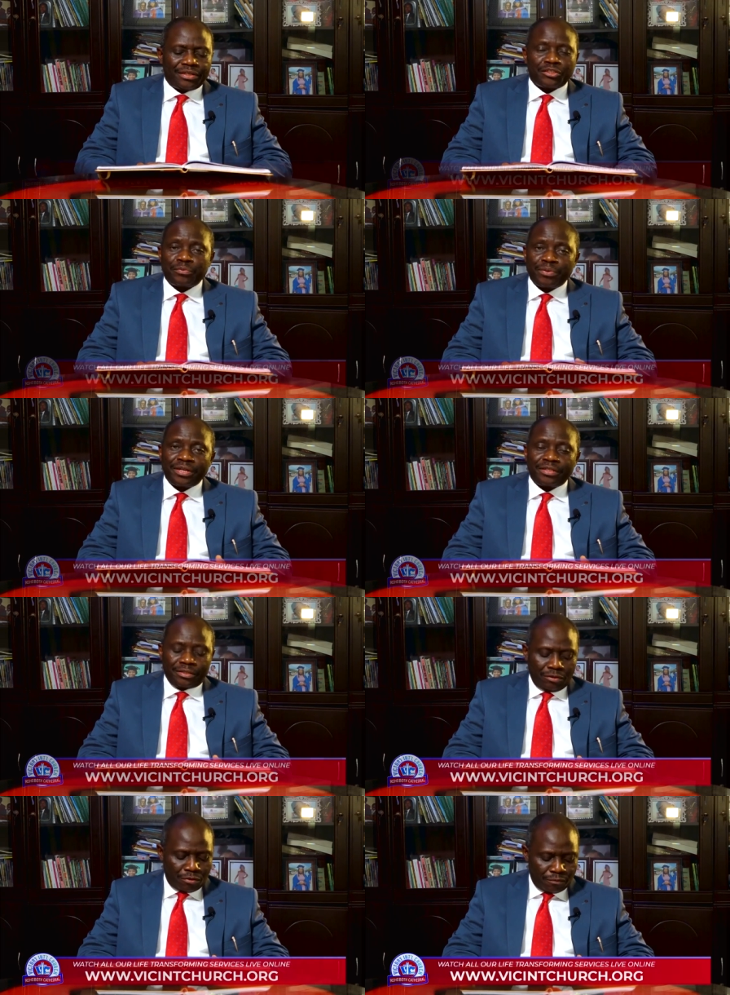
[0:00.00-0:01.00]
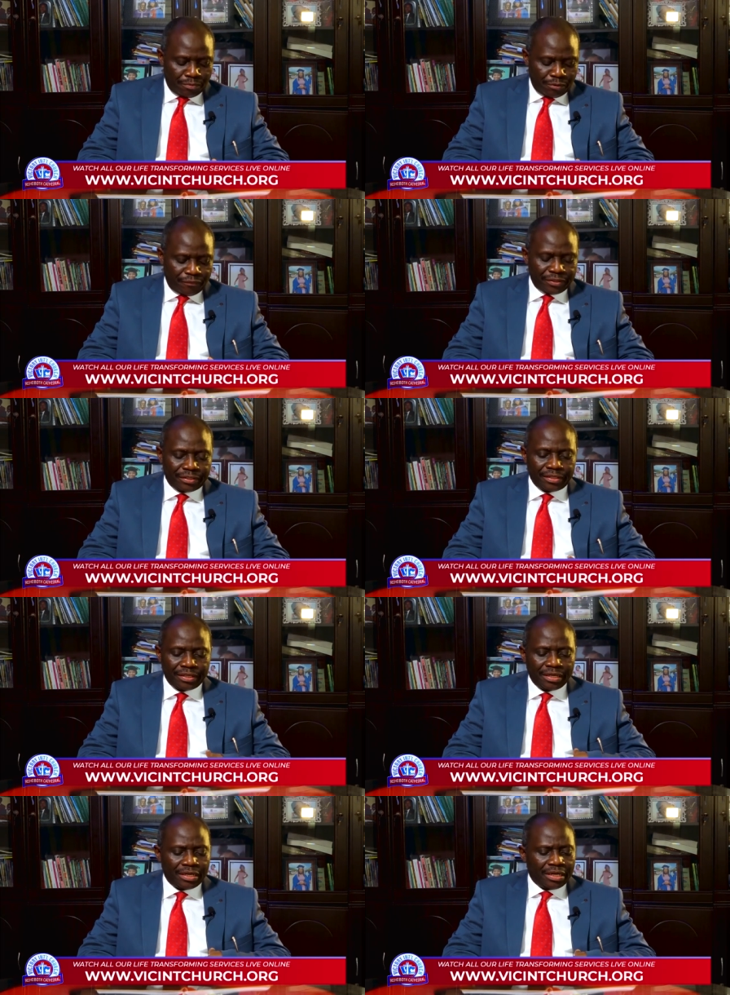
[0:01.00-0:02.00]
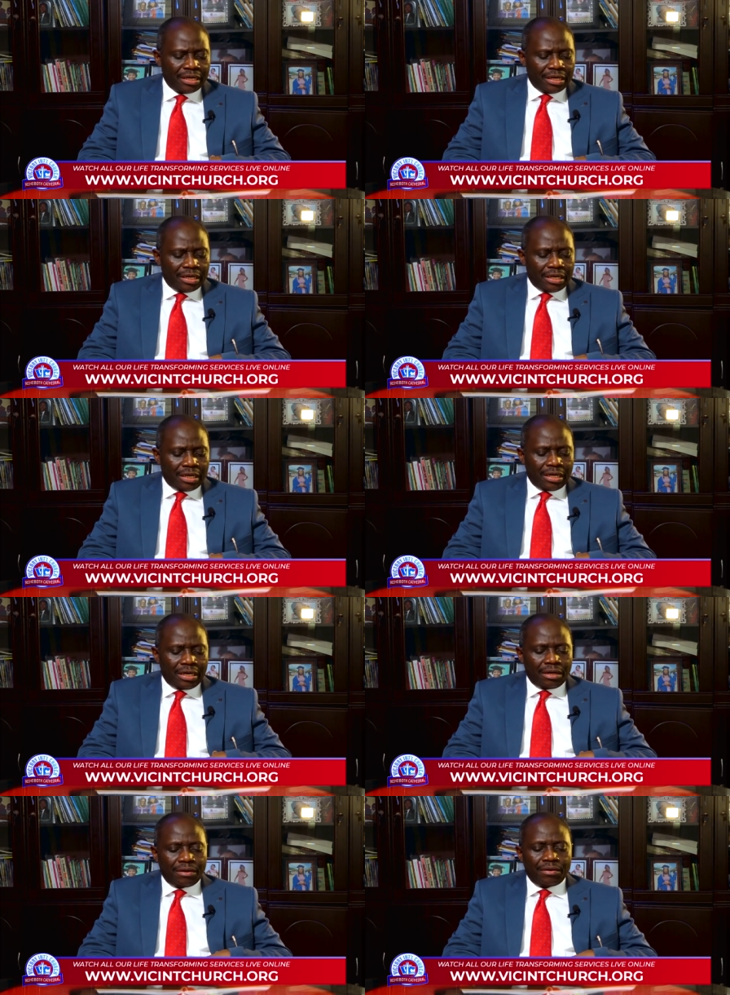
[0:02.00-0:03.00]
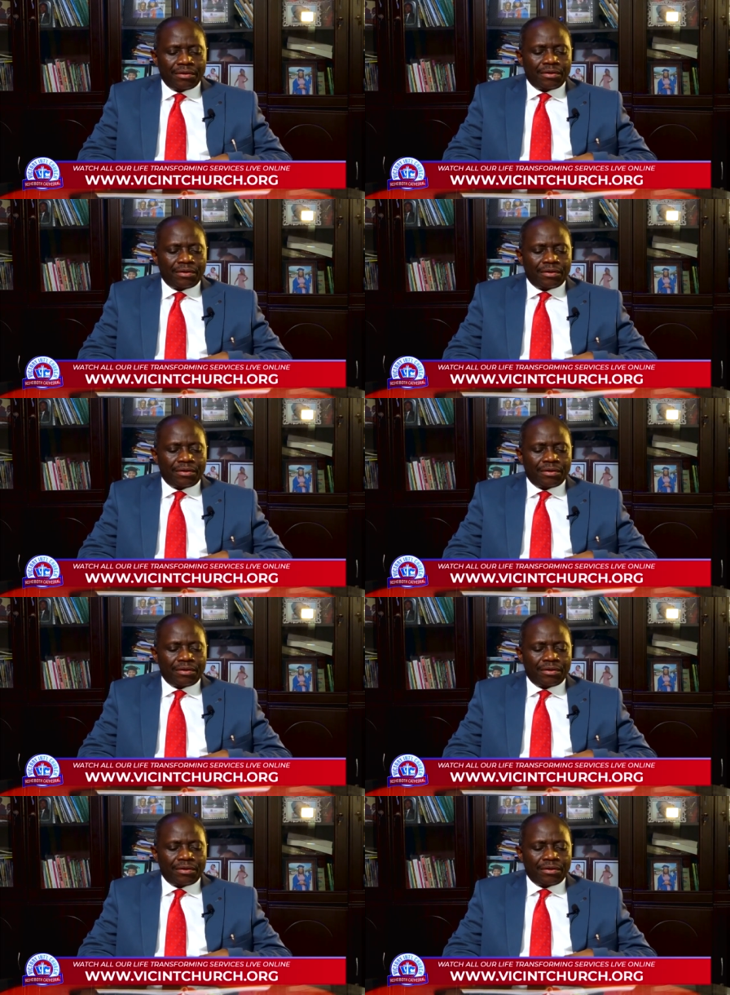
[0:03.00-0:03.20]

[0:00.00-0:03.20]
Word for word: the spirit of prophecy. Uh,